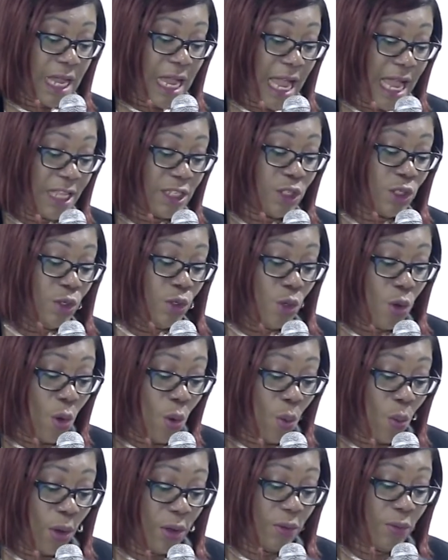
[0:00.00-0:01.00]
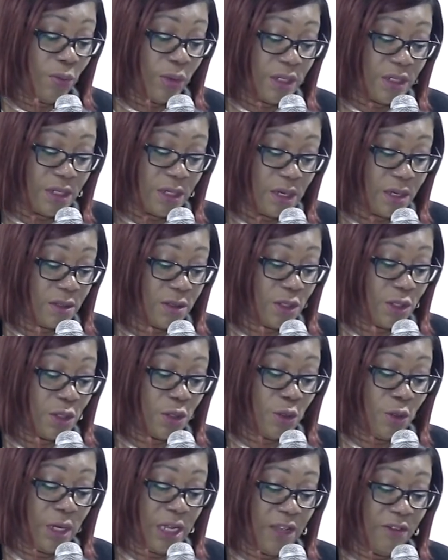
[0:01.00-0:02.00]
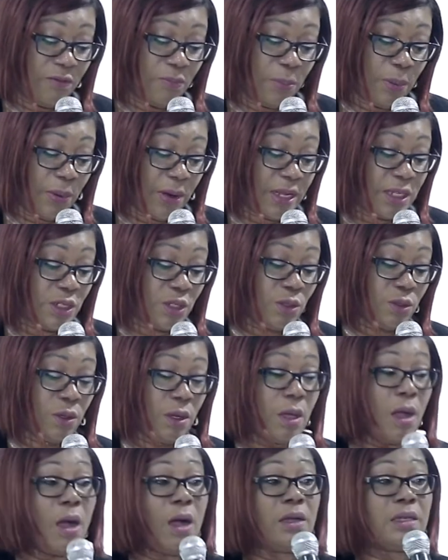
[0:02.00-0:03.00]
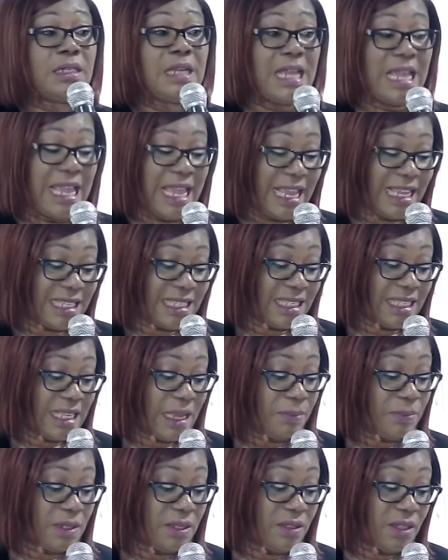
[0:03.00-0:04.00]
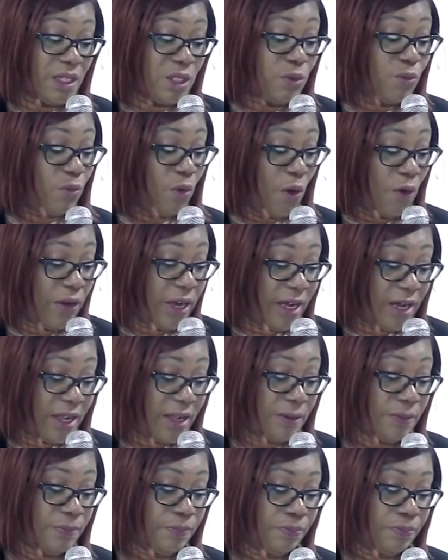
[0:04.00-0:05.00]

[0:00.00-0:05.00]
Has no one returned to give praise to God except this foreigner?"